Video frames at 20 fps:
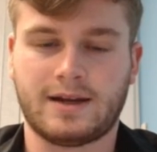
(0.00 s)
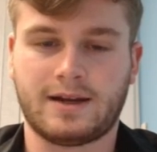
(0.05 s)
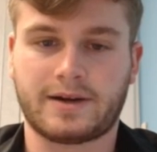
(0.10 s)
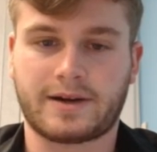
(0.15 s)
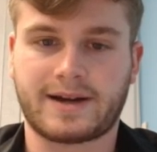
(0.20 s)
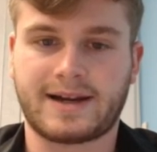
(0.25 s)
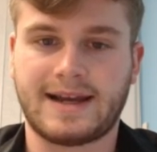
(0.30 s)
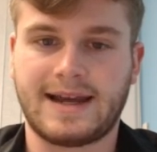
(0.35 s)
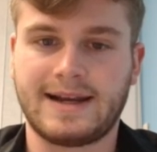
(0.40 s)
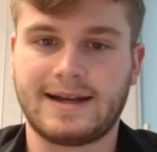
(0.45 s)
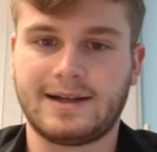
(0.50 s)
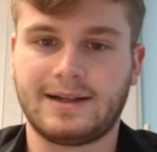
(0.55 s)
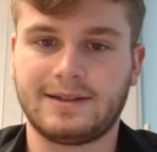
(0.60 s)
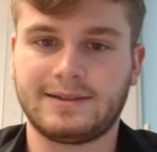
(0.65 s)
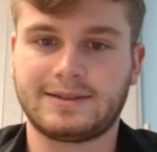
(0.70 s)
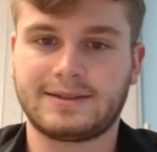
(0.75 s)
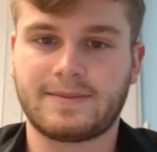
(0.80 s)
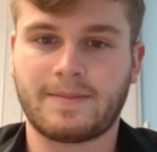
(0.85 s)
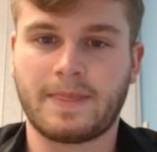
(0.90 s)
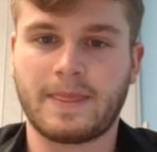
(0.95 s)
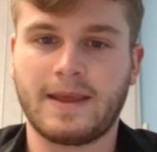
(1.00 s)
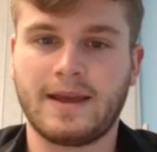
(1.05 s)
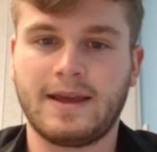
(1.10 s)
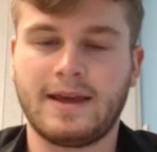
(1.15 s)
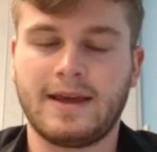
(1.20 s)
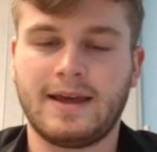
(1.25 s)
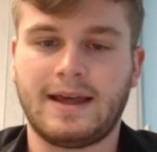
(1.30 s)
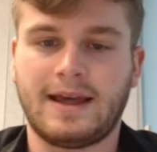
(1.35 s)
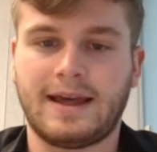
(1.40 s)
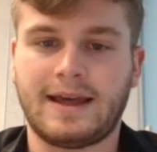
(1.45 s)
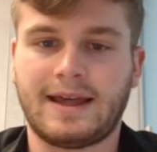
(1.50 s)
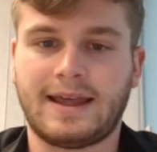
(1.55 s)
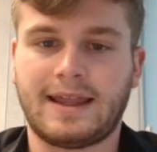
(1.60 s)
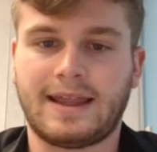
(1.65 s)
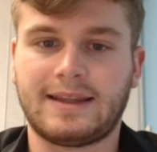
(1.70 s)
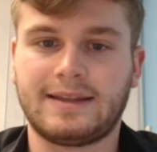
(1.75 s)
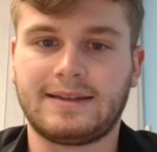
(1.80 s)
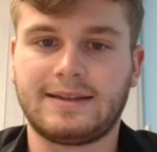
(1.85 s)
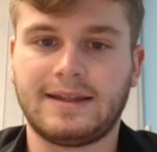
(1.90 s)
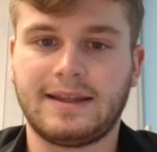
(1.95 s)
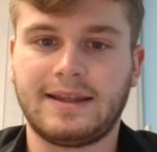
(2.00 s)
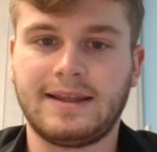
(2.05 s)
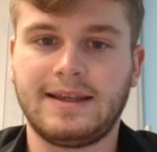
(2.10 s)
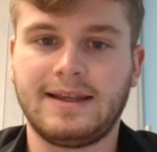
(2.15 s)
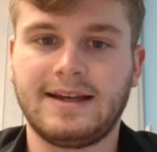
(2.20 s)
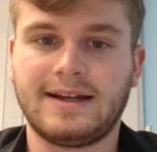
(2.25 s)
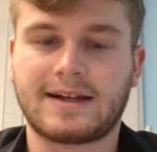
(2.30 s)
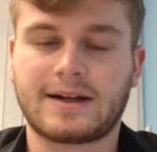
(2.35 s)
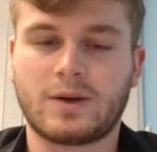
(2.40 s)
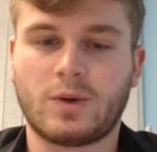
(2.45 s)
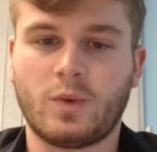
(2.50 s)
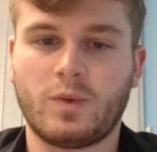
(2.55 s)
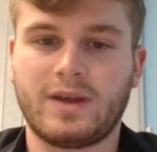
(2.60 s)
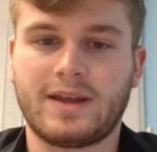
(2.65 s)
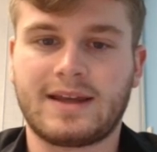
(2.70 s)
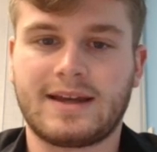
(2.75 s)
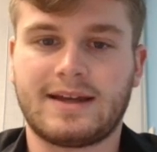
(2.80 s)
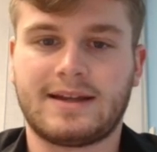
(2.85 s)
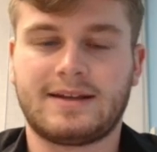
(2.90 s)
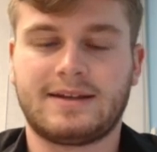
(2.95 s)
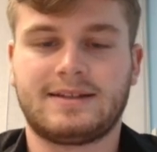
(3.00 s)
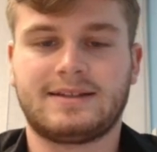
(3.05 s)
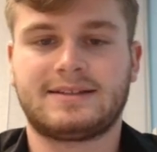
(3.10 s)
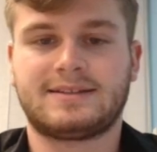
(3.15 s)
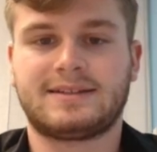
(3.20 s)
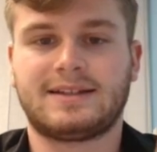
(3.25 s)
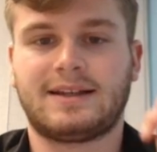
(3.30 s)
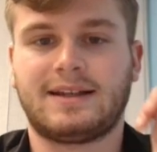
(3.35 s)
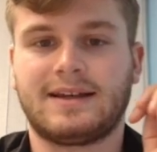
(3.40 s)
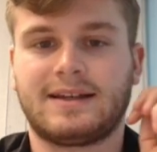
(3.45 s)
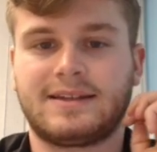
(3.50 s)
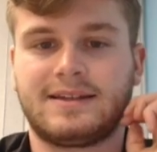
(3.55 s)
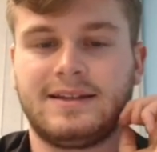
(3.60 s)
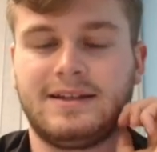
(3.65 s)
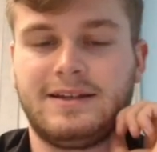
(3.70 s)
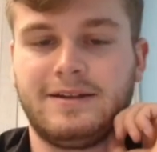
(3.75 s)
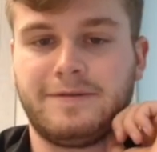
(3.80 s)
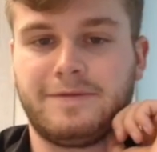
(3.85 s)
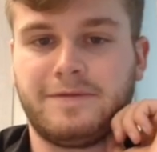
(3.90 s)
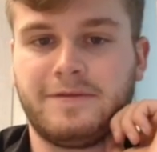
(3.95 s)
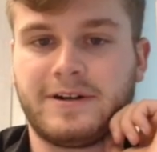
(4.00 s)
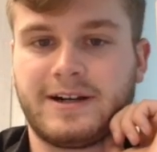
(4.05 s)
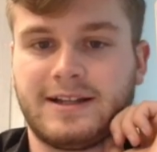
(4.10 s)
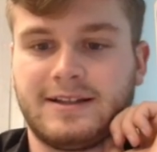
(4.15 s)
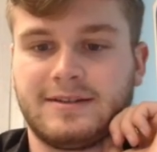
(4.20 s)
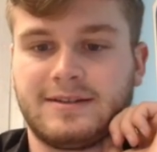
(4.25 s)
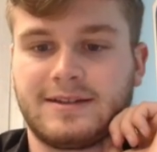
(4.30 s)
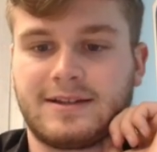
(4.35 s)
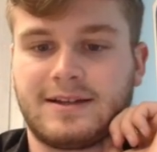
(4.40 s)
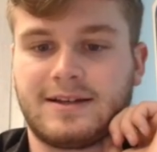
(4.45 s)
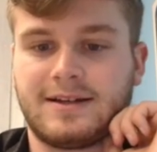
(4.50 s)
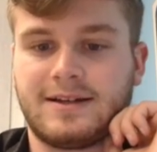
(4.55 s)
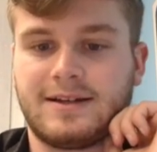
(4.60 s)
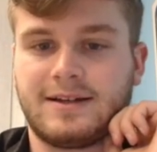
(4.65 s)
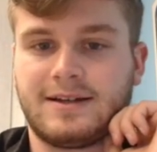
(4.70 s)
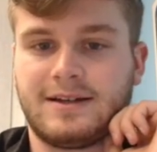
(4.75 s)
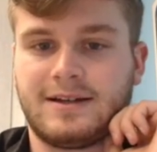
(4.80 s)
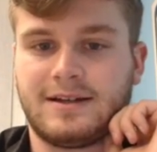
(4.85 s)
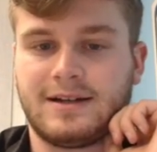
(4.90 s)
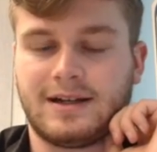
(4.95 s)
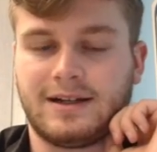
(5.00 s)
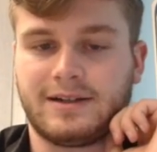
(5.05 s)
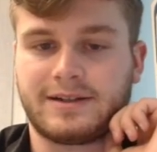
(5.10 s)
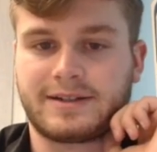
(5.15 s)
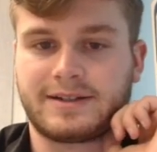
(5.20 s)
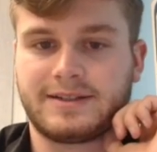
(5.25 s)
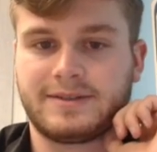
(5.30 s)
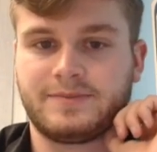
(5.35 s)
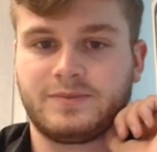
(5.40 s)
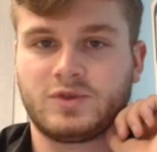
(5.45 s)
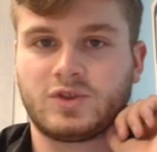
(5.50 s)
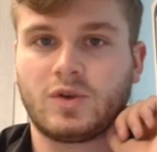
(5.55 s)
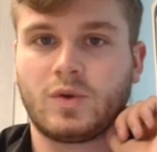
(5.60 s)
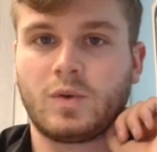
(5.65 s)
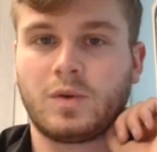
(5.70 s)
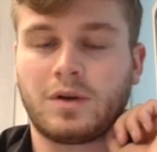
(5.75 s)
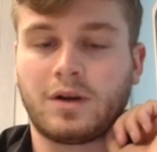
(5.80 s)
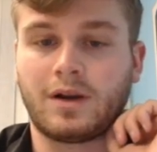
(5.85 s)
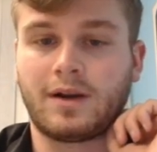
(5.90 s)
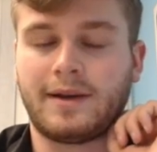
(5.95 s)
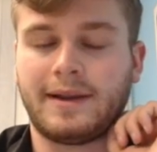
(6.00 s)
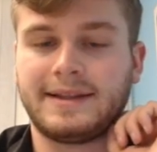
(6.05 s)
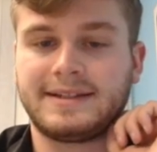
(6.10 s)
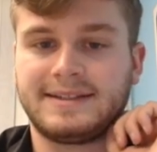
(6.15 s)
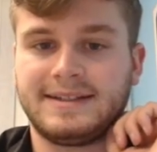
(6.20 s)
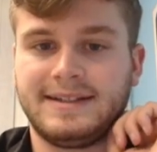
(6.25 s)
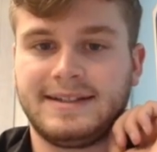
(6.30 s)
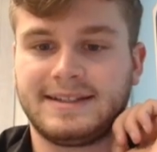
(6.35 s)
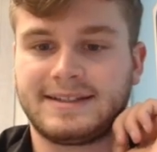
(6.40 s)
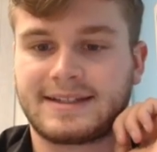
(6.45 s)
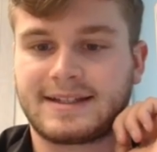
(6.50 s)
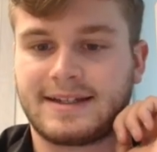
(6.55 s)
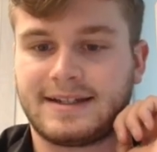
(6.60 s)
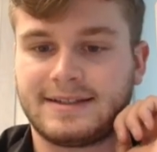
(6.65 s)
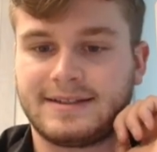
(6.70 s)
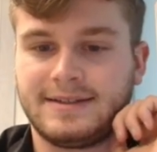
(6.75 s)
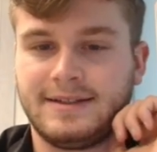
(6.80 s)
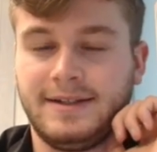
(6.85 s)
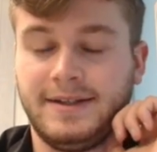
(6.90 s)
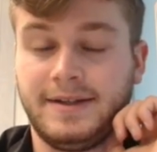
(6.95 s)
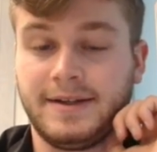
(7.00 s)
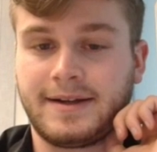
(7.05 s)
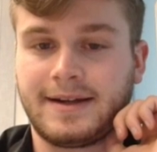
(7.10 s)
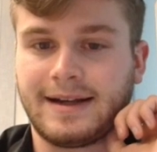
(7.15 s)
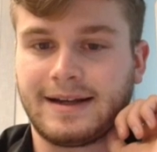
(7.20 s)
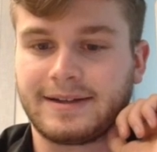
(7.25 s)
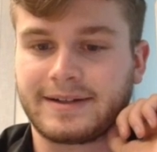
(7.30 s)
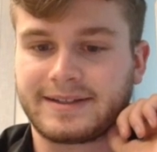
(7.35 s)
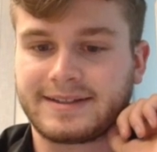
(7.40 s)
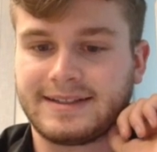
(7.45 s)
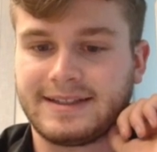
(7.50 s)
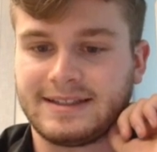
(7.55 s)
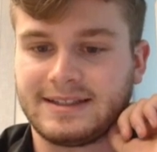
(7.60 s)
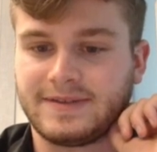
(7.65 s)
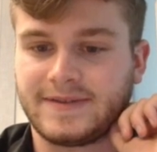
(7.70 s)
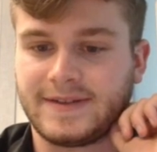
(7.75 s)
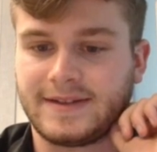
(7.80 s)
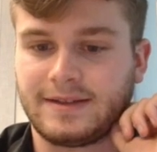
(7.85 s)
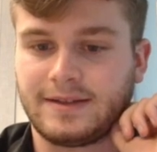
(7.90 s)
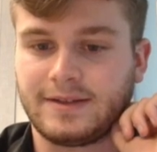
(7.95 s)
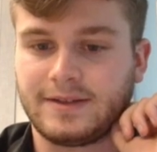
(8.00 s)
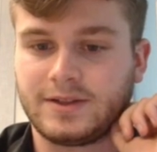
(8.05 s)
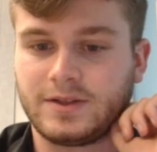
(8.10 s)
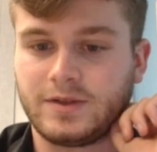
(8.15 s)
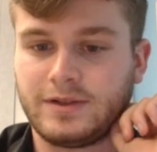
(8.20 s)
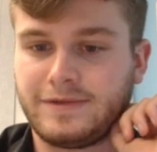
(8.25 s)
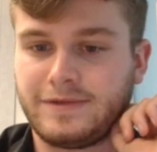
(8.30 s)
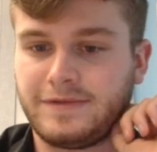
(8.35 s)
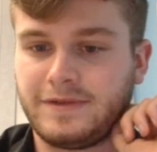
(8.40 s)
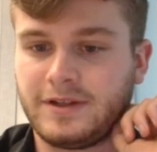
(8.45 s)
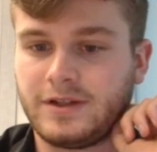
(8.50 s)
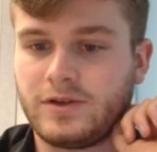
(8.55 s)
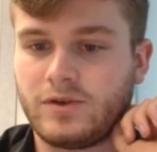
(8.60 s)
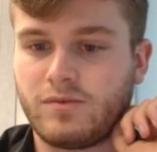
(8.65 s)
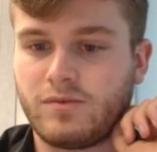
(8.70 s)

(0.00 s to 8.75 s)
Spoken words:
candles, and here we can select different colors. So let's discuss the colors as well. So if we go